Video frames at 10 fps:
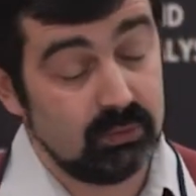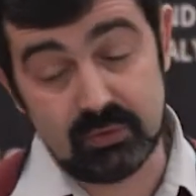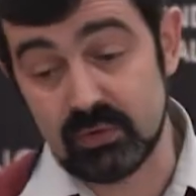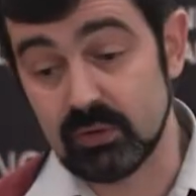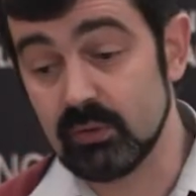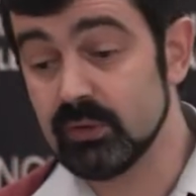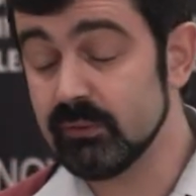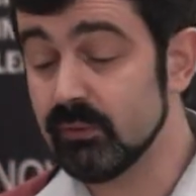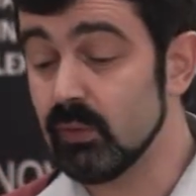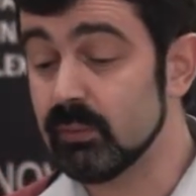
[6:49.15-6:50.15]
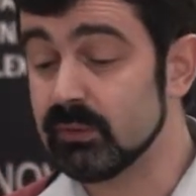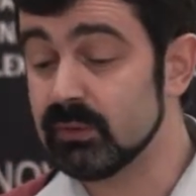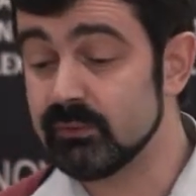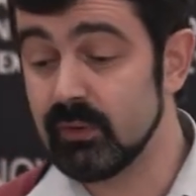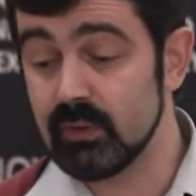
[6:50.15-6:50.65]
he read from
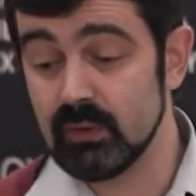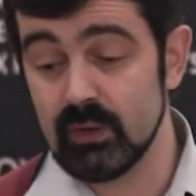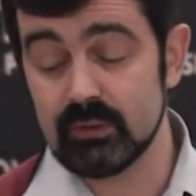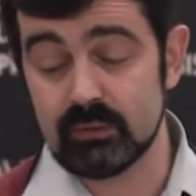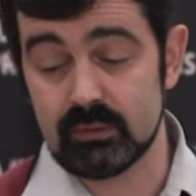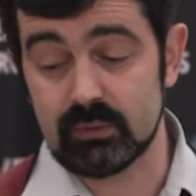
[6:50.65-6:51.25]
this file and